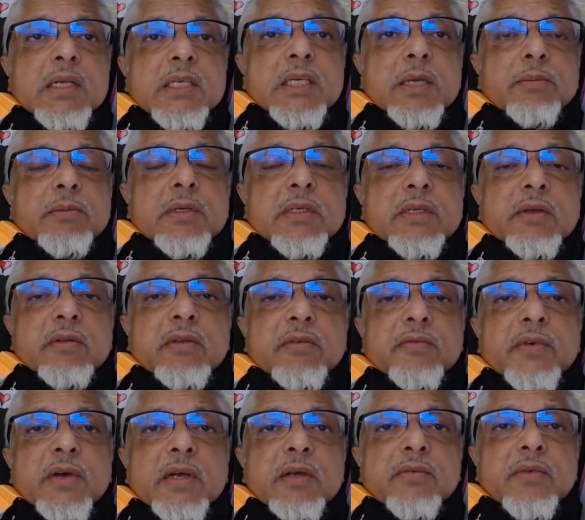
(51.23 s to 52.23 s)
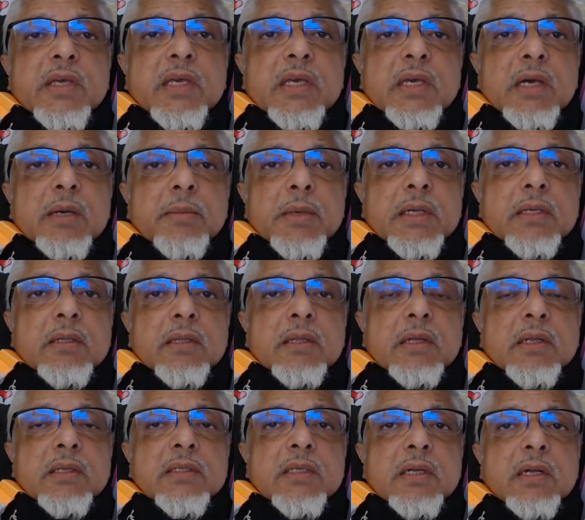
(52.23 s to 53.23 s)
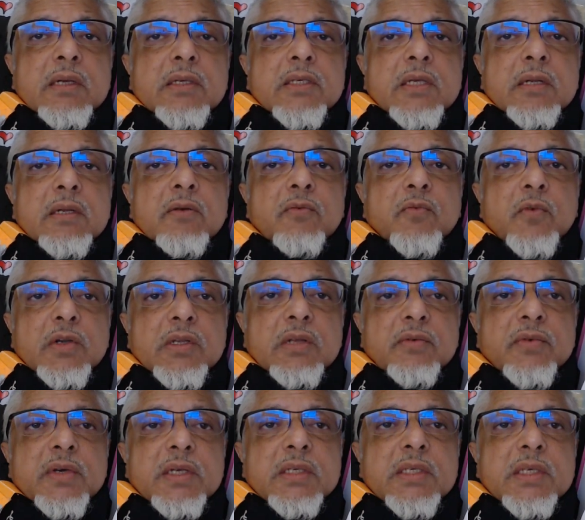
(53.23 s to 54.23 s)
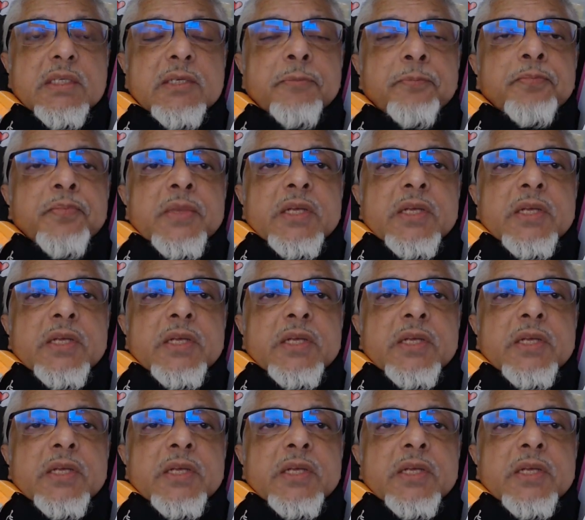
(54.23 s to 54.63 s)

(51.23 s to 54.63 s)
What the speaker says: Chapter 75, Qiyamah, resurrection, 40 verses.